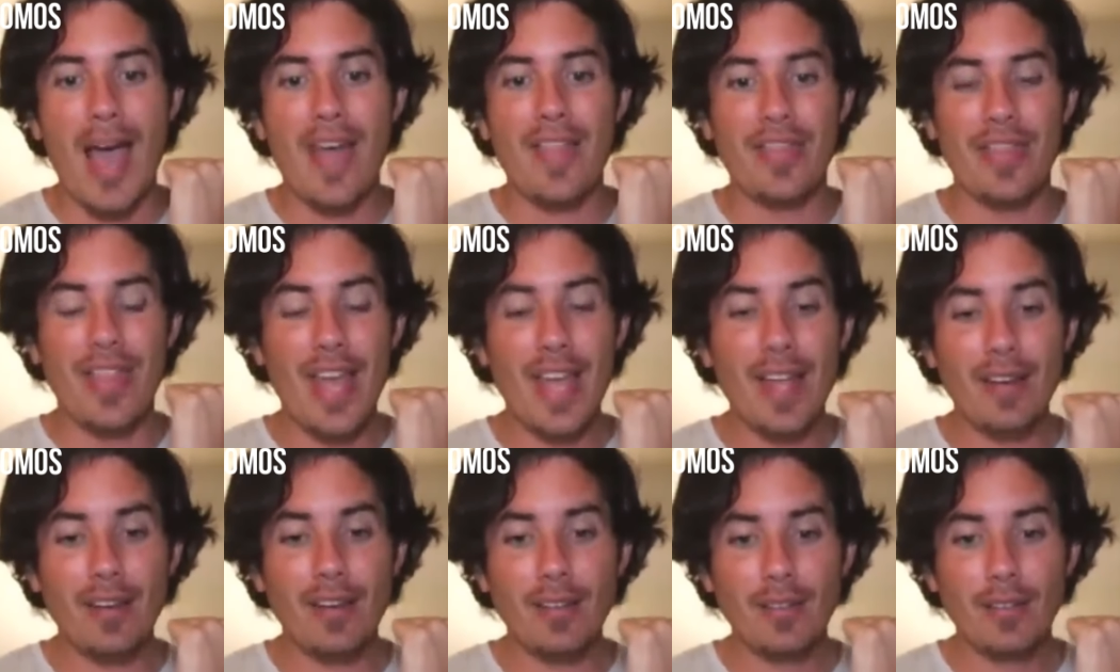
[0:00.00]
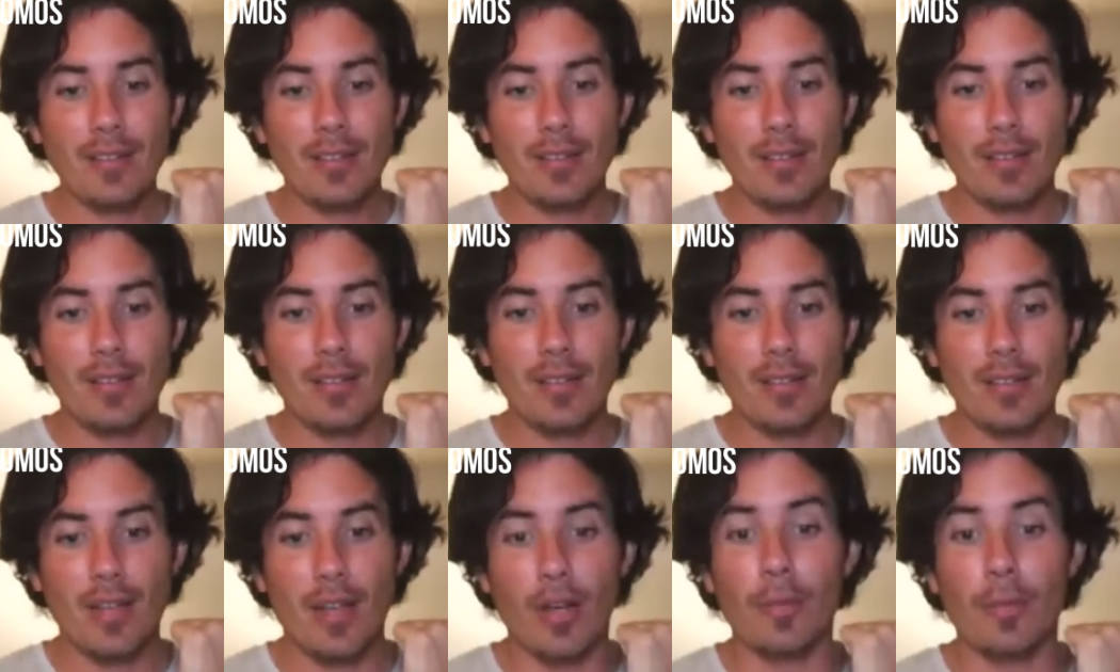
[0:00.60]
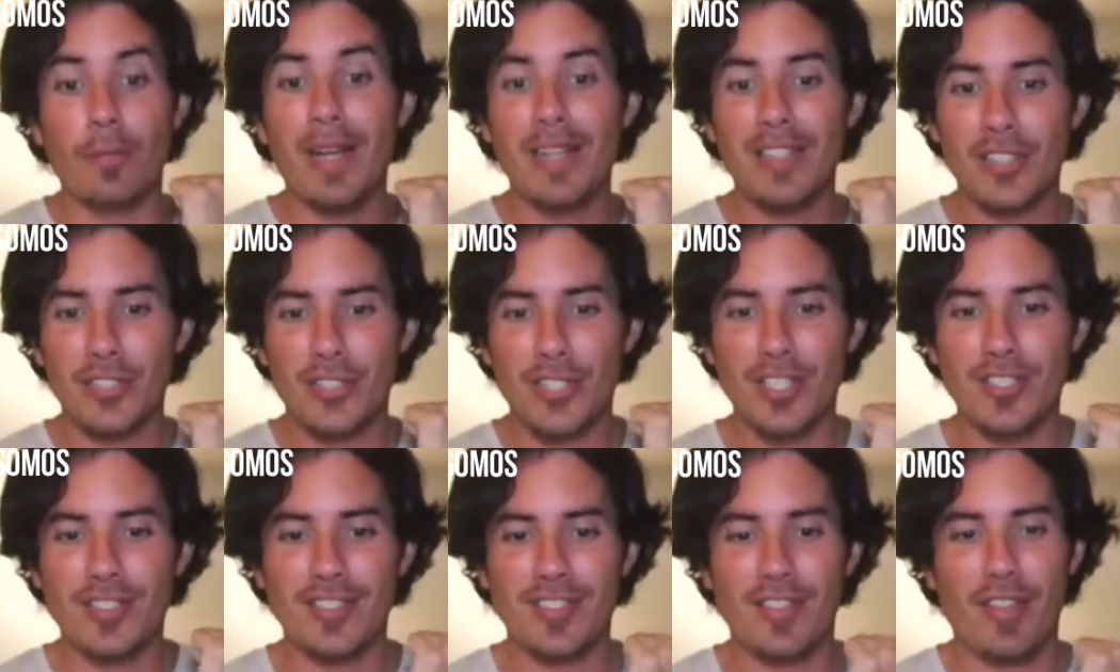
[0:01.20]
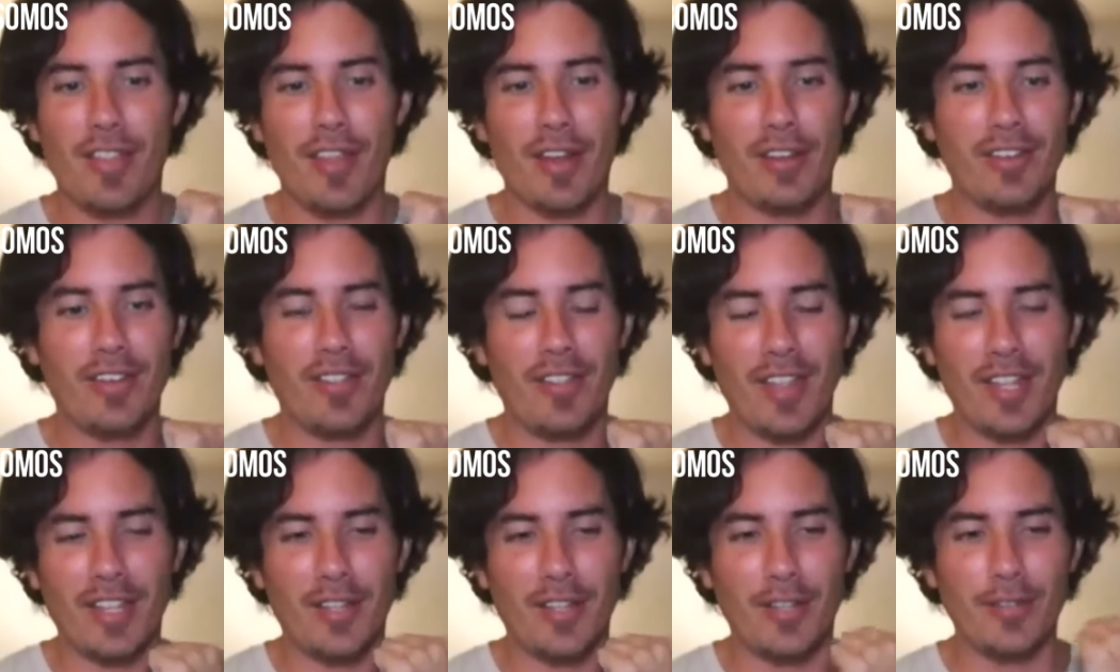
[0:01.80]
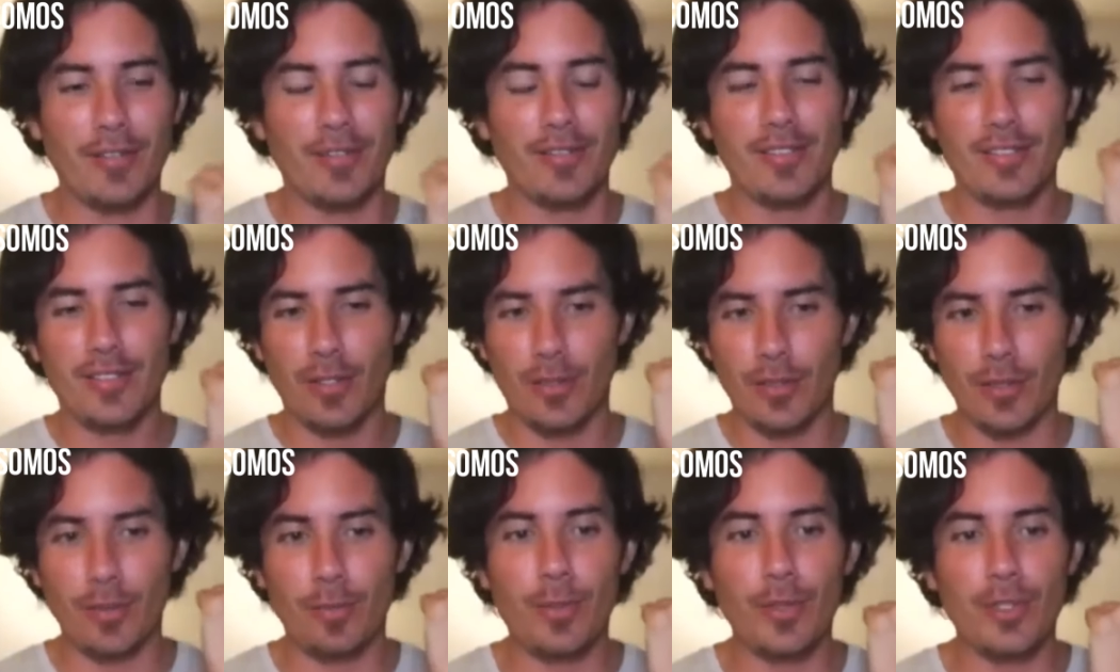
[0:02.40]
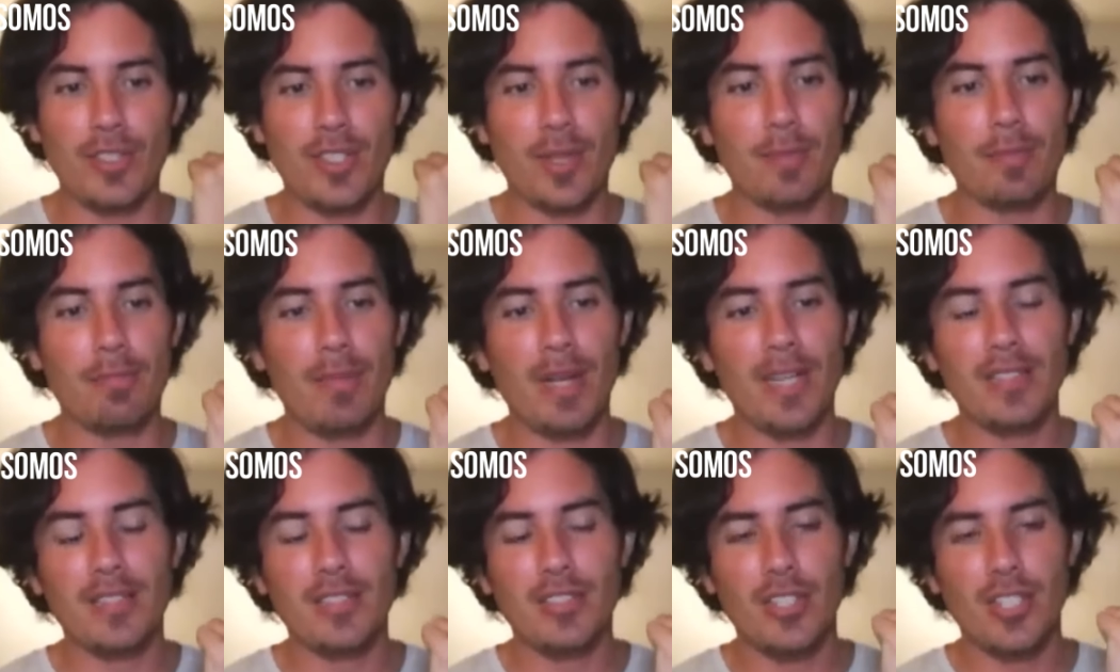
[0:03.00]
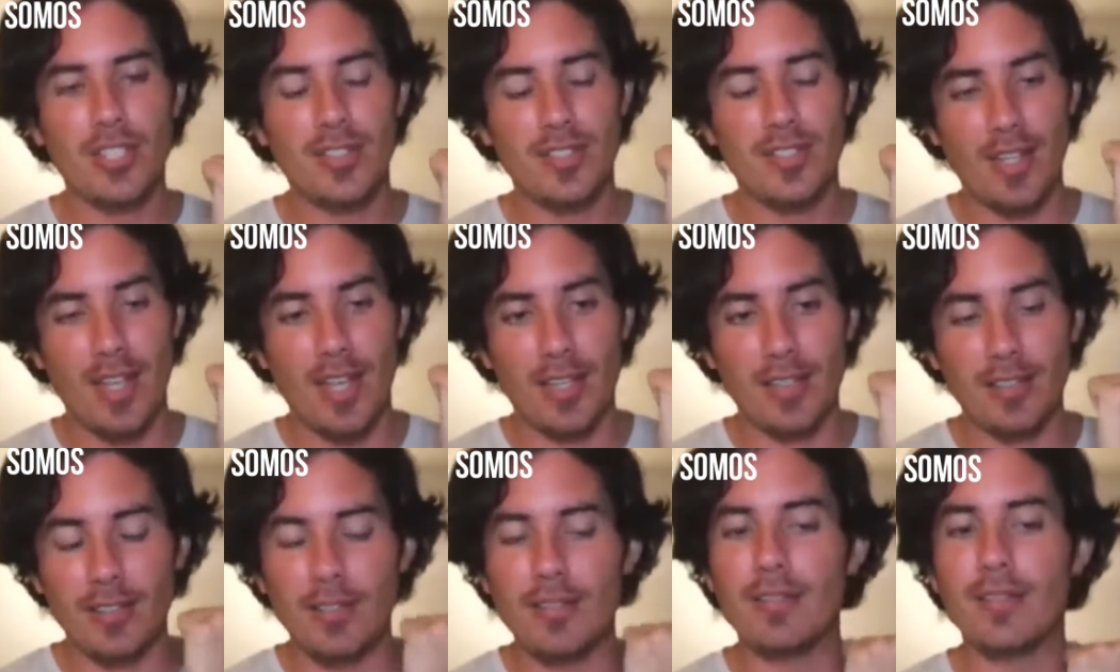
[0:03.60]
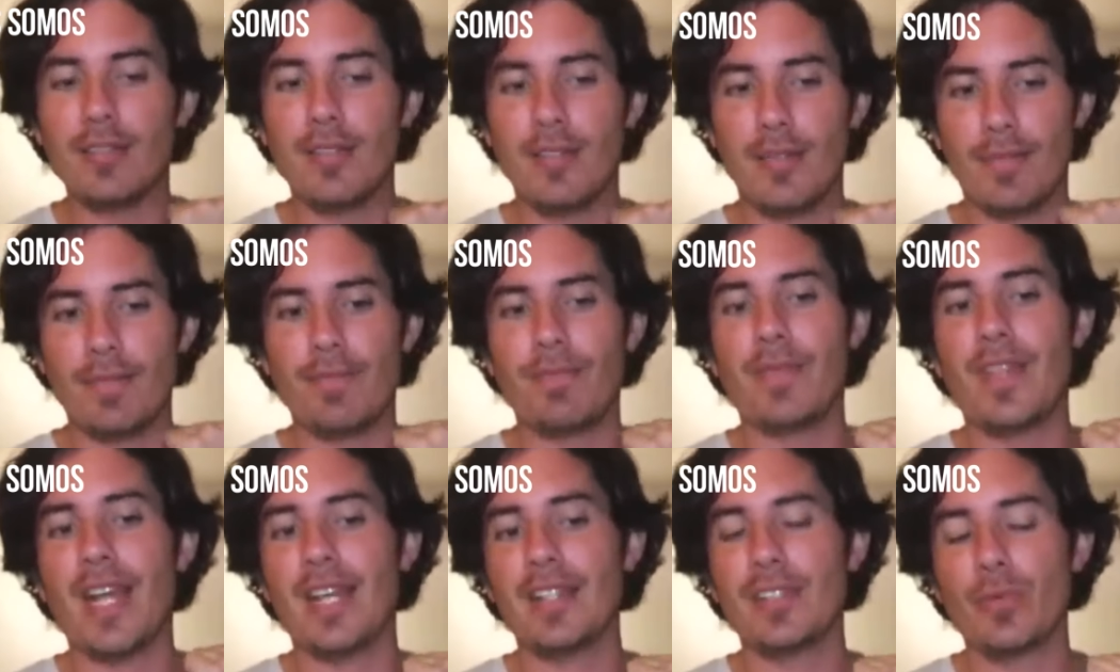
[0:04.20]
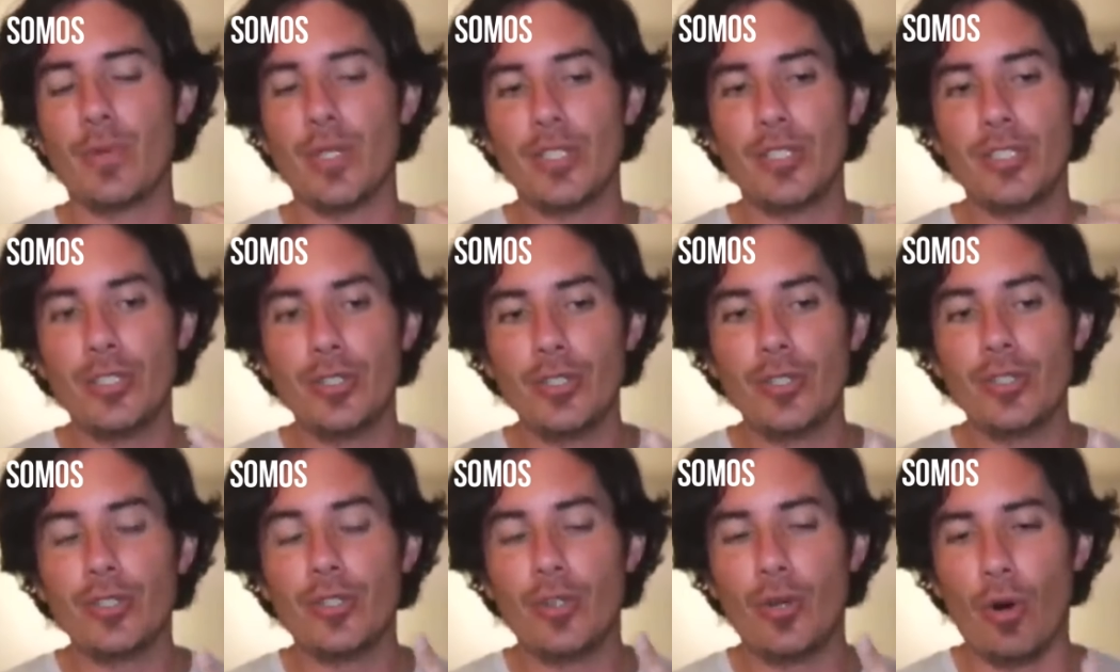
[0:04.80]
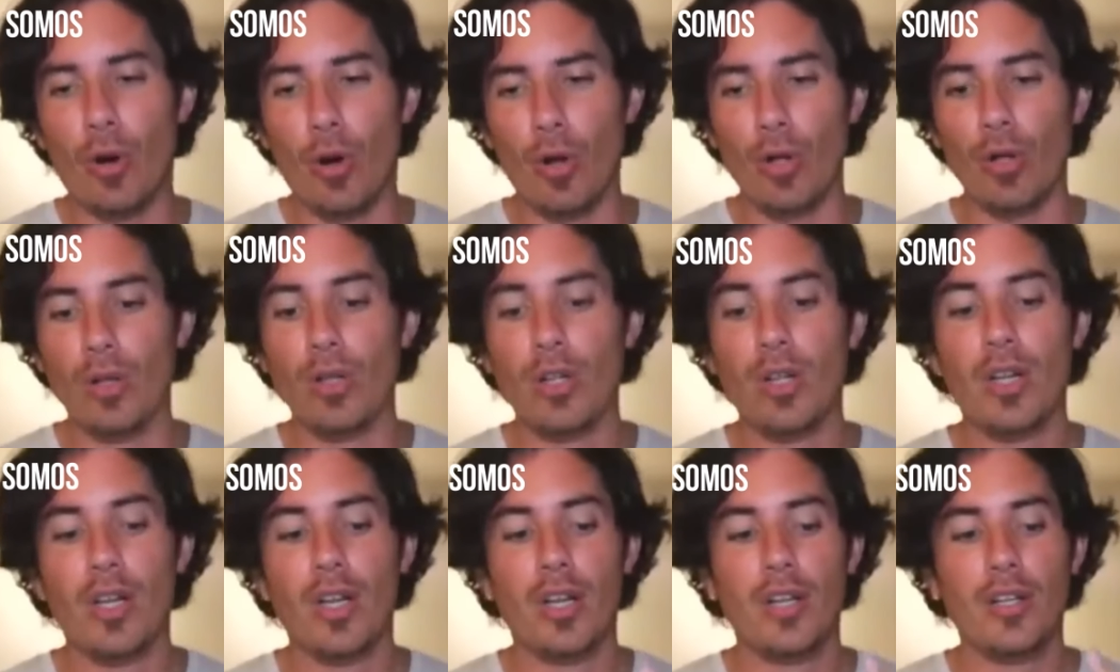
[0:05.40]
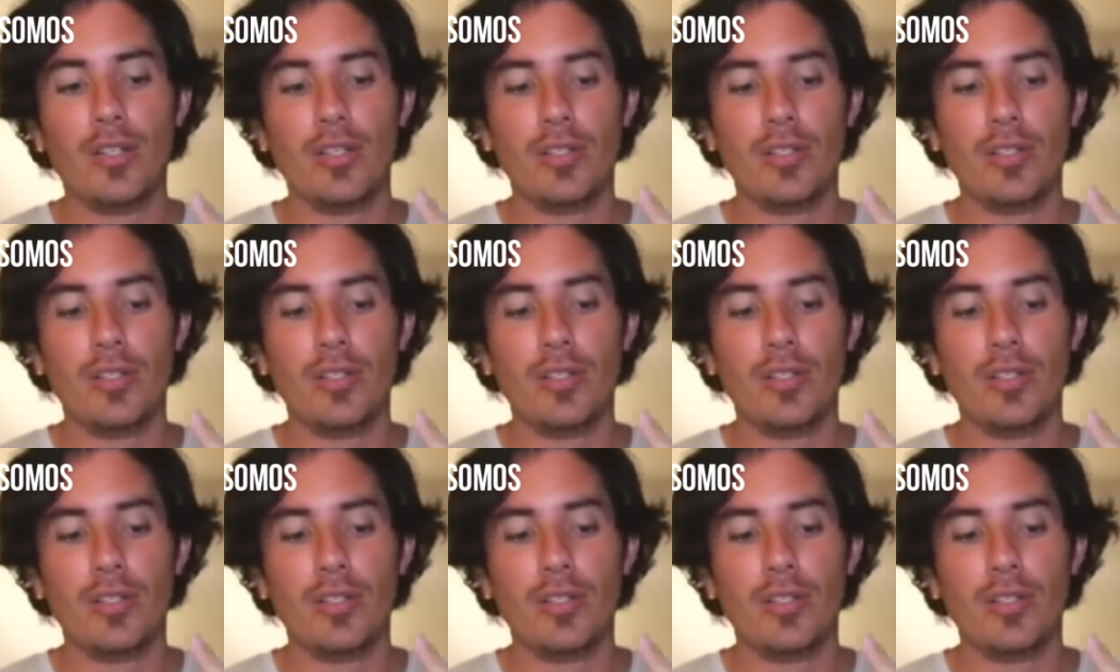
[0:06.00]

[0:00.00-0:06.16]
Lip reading: And then, oh, bandages, there, thank you. So you put some bandages, and that's what you call